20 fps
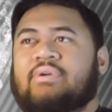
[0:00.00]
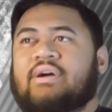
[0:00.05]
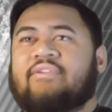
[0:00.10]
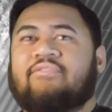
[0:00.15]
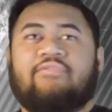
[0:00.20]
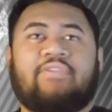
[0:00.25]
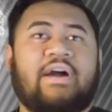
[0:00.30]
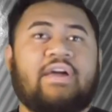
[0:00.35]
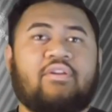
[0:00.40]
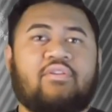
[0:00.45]
my
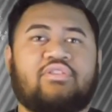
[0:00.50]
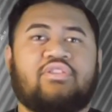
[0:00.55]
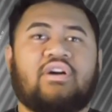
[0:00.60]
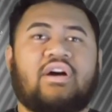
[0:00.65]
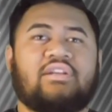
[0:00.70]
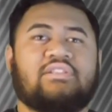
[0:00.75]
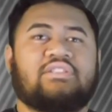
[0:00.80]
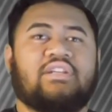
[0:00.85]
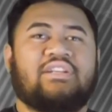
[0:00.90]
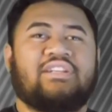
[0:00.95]
final
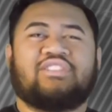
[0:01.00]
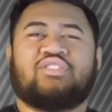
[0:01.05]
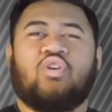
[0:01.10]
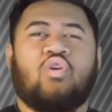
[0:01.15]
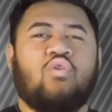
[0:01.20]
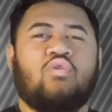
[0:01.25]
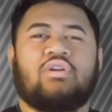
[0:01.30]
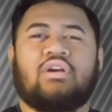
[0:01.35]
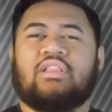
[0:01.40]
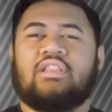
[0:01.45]
thoughts on this
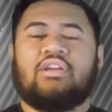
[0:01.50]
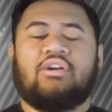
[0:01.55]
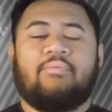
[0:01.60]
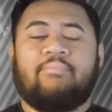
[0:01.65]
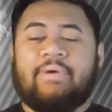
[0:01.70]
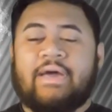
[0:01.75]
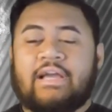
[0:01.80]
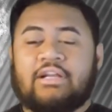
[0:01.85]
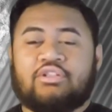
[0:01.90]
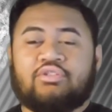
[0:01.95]
whole Khalil
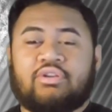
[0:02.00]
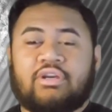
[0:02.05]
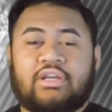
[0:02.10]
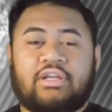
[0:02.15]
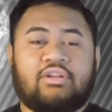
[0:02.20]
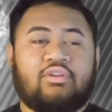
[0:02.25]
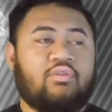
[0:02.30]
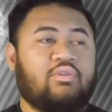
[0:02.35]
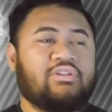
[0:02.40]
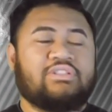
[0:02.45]
Mack
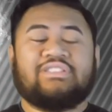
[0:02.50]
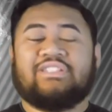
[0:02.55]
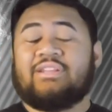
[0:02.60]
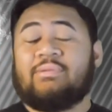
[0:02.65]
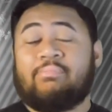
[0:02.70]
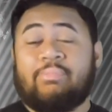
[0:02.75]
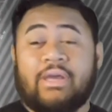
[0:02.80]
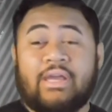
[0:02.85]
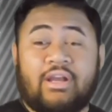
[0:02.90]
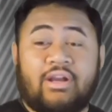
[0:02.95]
trade going to
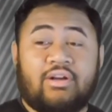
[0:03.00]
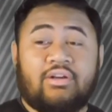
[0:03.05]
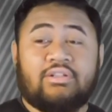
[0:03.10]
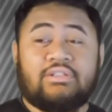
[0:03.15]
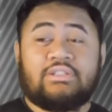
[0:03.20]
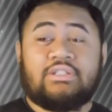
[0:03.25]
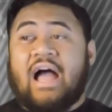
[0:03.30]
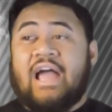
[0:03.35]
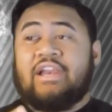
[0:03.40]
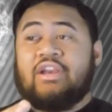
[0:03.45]
the
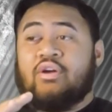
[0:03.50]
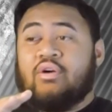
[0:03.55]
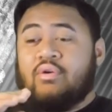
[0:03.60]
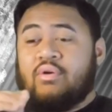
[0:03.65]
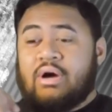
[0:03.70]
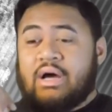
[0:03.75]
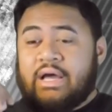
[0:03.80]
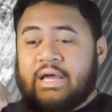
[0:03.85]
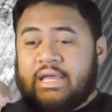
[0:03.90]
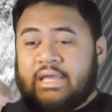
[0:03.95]
Bears. I
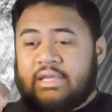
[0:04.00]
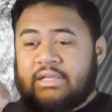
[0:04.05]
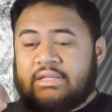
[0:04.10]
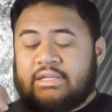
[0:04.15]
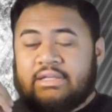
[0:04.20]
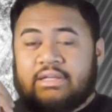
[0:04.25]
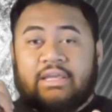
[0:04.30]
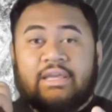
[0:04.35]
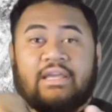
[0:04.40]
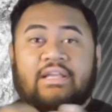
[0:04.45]
know I
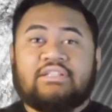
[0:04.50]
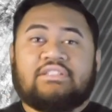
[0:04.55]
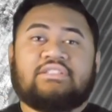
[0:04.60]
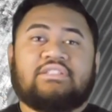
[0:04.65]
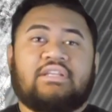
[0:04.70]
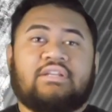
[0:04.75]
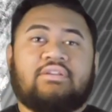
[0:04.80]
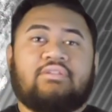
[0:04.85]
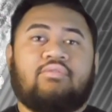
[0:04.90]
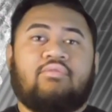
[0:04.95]
did an
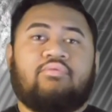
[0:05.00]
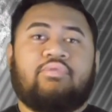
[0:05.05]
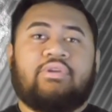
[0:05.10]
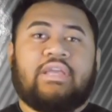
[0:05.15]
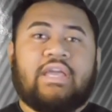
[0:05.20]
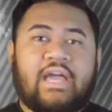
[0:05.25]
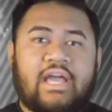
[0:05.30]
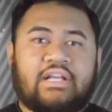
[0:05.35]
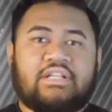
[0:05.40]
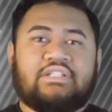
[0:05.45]
instant
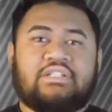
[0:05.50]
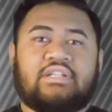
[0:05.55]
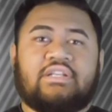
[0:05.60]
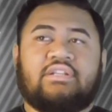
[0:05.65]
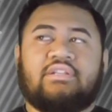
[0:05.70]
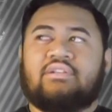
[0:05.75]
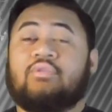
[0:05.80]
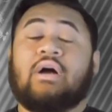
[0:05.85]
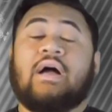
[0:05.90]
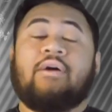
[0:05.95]

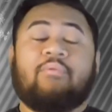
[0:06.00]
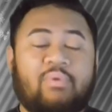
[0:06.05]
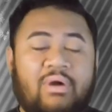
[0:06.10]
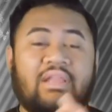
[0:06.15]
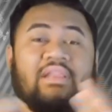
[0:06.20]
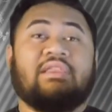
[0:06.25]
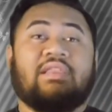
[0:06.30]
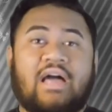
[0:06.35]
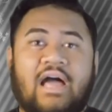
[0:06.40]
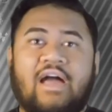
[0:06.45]
reaction. I
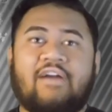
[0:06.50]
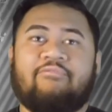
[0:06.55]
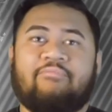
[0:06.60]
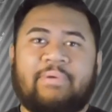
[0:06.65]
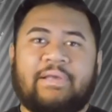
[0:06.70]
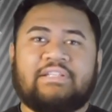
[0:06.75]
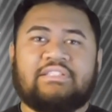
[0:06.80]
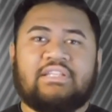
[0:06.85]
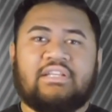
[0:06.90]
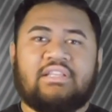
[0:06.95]
went live
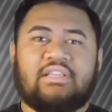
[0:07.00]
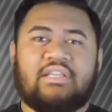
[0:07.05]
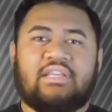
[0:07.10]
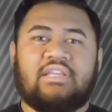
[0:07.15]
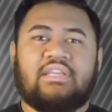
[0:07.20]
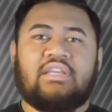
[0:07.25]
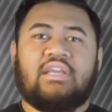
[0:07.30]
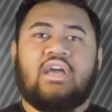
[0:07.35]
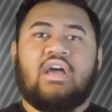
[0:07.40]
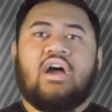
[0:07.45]

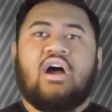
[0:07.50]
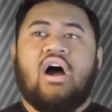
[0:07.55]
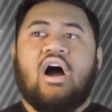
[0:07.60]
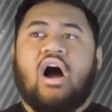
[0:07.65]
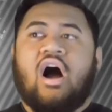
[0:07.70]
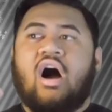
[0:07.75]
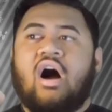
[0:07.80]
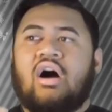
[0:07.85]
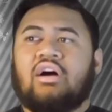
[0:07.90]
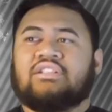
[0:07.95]
basically
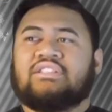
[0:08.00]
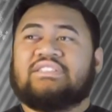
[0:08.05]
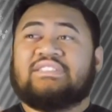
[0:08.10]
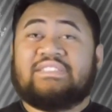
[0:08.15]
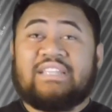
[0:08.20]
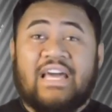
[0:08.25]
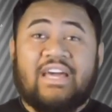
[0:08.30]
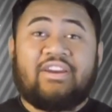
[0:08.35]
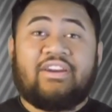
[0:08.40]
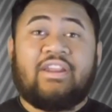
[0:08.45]
on
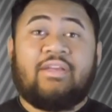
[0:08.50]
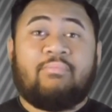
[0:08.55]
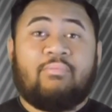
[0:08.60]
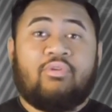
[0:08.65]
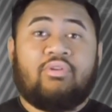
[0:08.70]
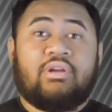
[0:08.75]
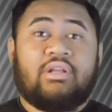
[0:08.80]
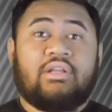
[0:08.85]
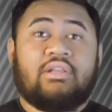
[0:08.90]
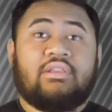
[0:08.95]
Saturday
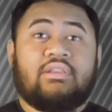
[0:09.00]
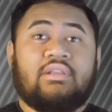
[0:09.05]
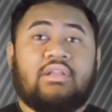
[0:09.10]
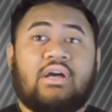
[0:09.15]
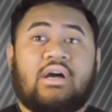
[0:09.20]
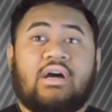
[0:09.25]
morning,